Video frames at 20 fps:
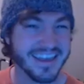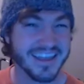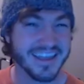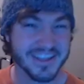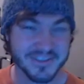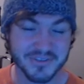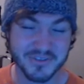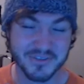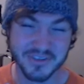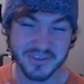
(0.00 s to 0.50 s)

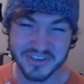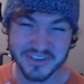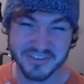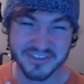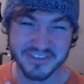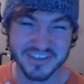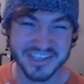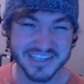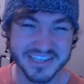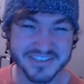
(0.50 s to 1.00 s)
It's really,
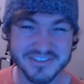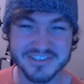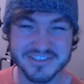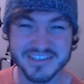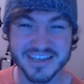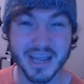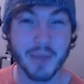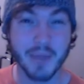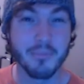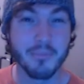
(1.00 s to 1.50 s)
really
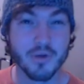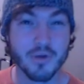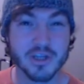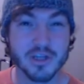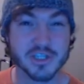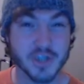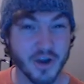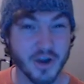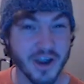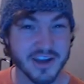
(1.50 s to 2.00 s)
interesting. I'm pretty
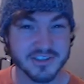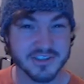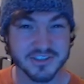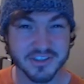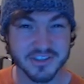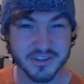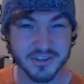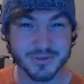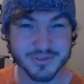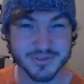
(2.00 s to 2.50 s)
sure I
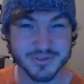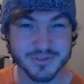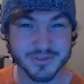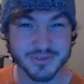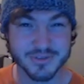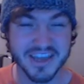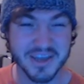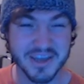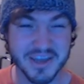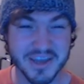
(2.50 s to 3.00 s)
actually lose this
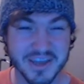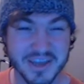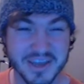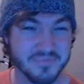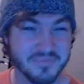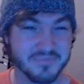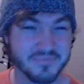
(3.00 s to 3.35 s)
game.